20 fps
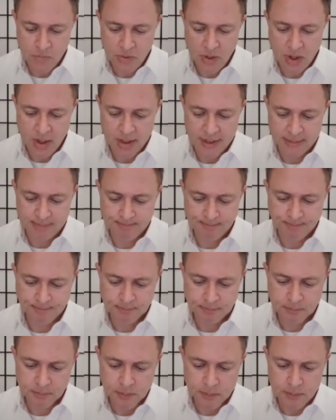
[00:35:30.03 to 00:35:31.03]
On
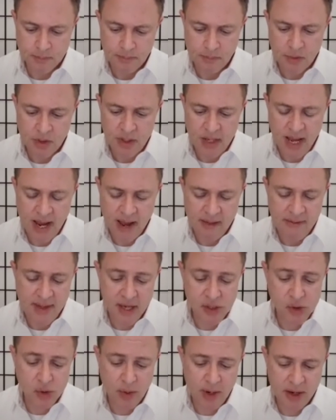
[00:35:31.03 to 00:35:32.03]

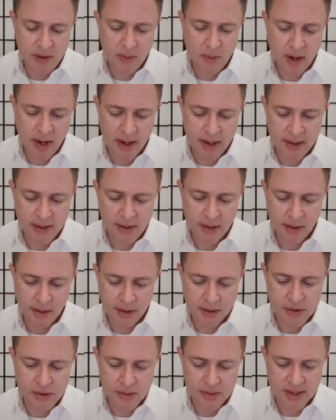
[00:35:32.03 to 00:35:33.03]
that train ride
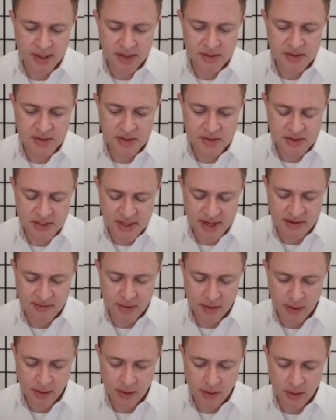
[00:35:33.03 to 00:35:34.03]
in
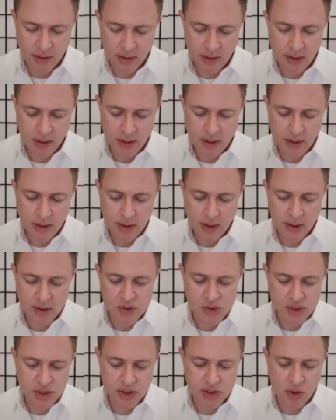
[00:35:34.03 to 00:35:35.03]
2007,
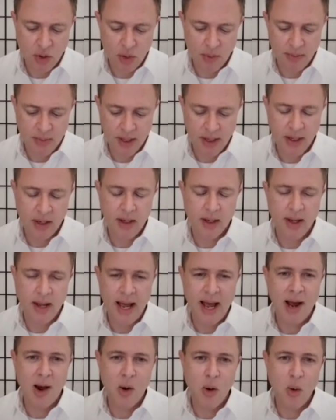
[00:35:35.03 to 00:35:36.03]
She told me
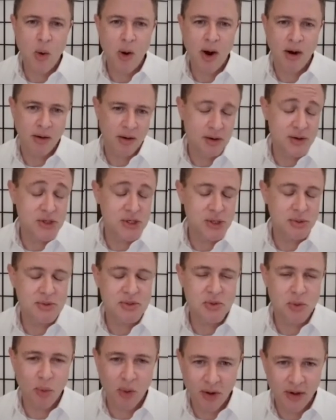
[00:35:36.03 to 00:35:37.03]
how hard she
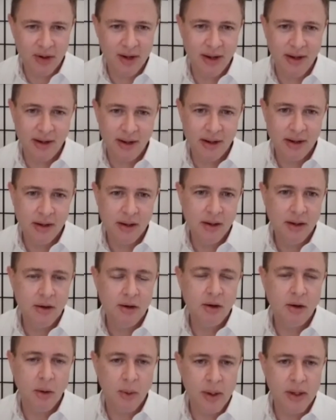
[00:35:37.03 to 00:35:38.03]
was working
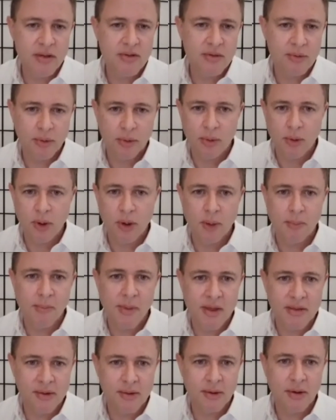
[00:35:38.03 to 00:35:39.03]
going through her
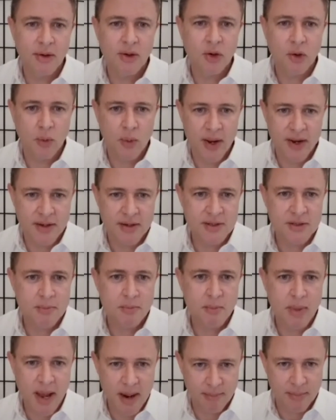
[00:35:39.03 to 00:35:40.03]
mother Coretta's
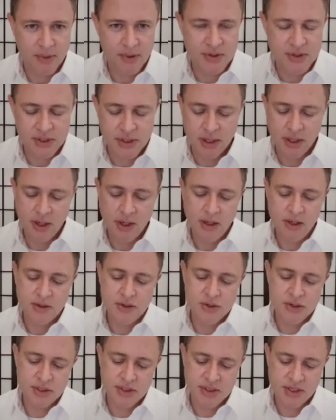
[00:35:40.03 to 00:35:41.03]
papers.
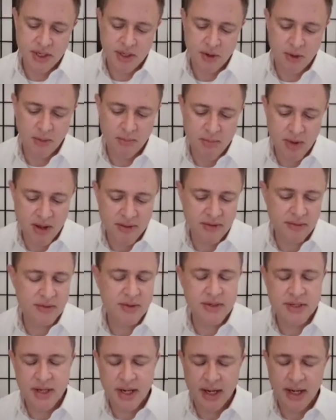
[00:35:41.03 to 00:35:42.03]
She said her mother
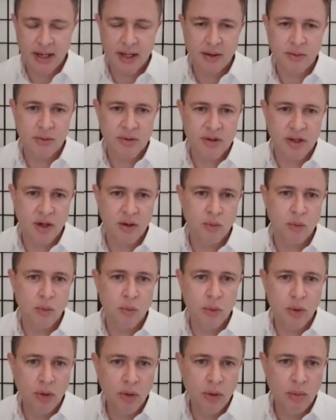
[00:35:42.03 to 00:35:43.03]
died with a
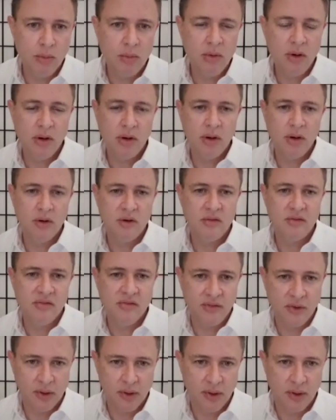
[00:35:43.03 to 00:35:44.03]
room
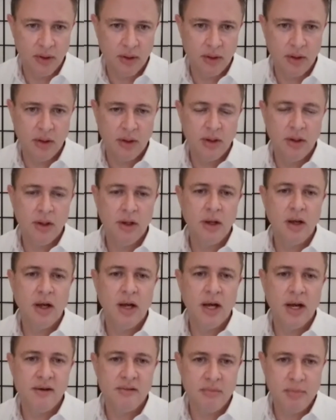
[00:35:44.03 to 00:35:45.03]
full
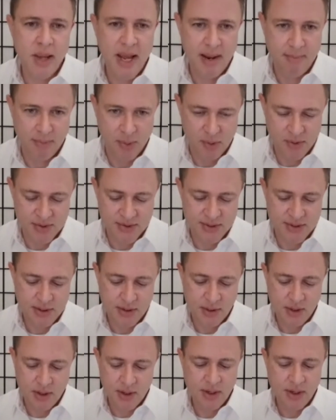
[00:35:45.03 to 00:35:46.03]
of papers